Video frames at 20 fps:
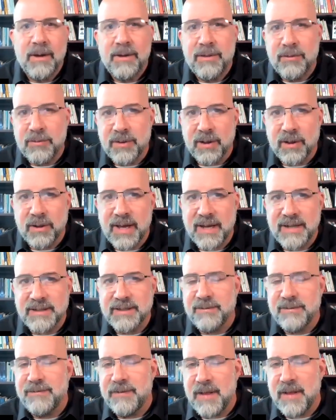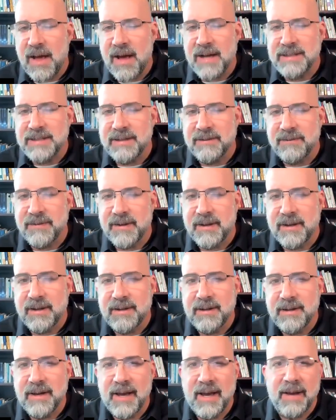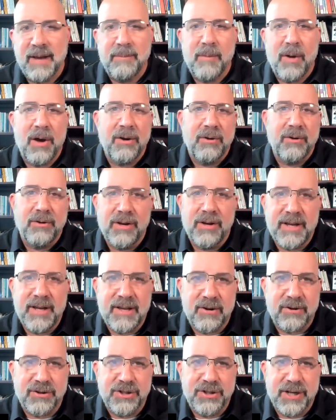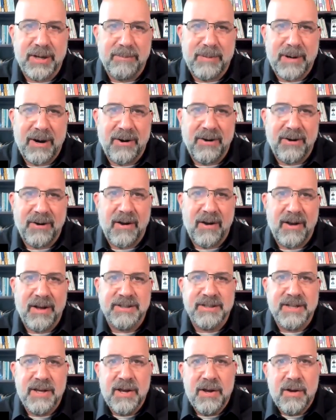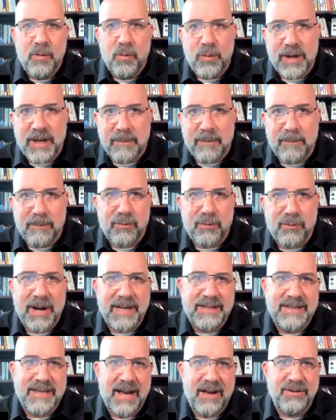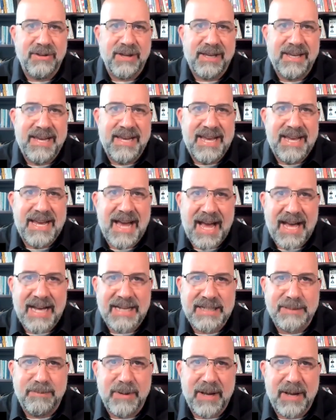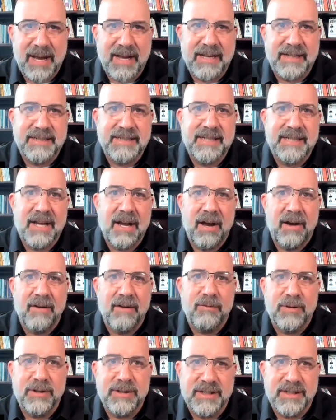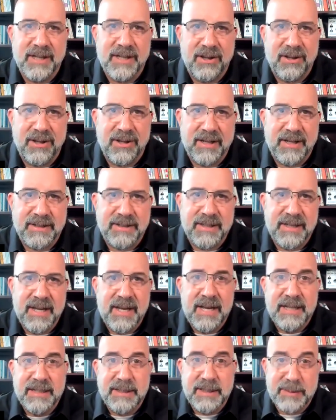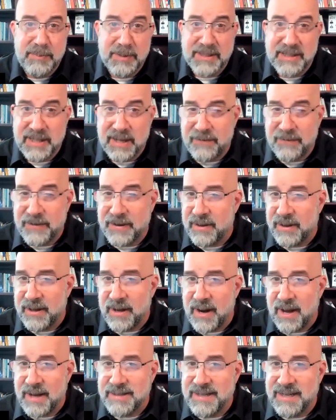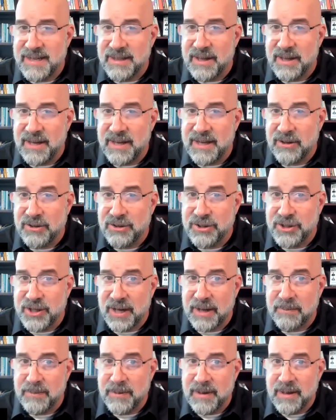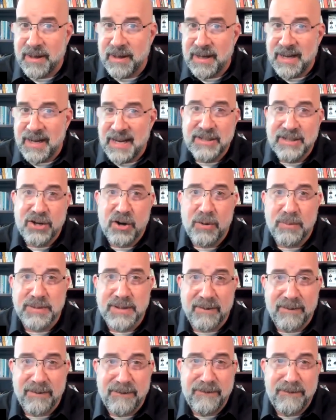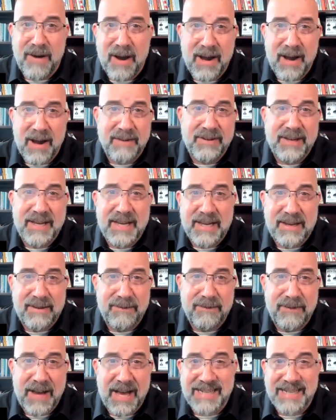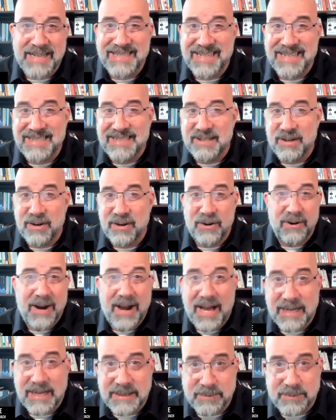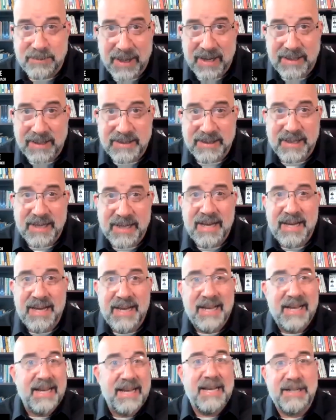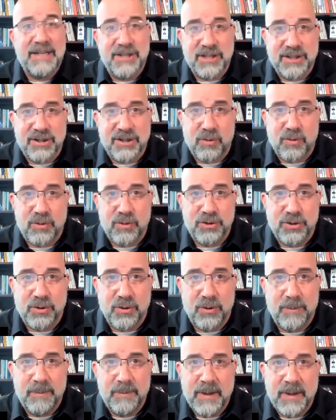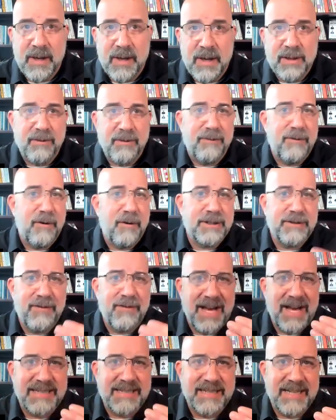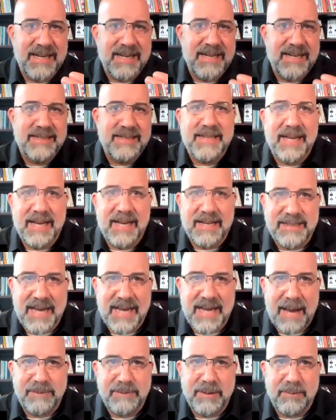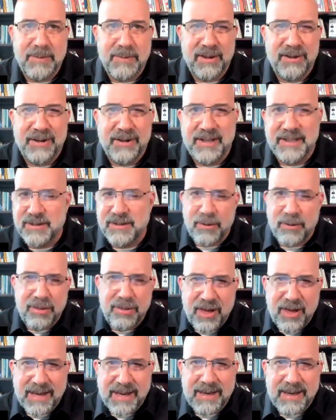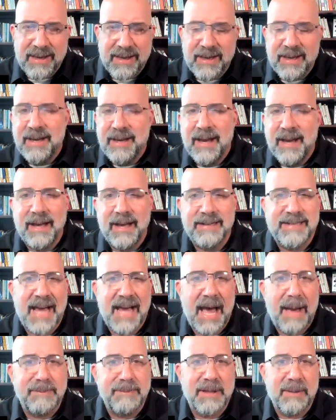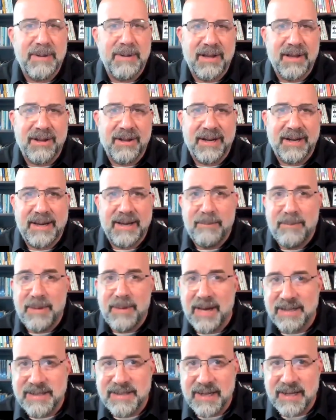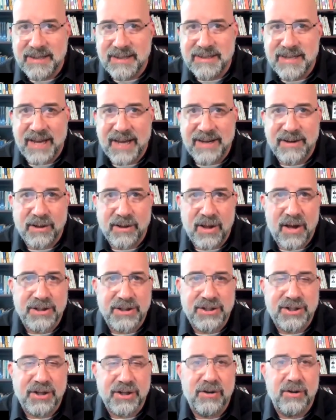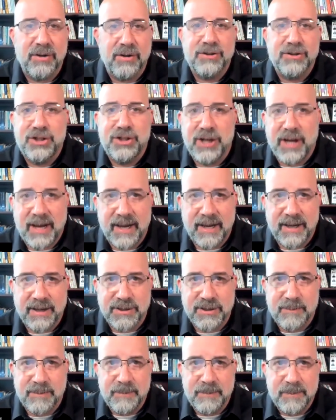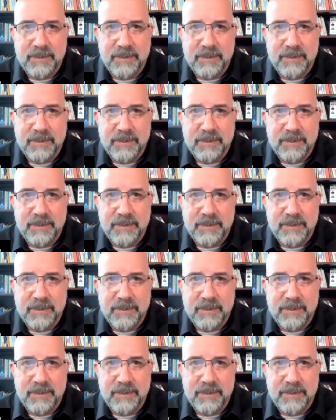Through the lens of philosophy and modern leadership paradigms, we can break down the key aspects of resilience, specifically in IT leadership, in terms of 5 key facets or aspects. Each is crucial. The first facet is adaptability. So think adaptability amidst technological change.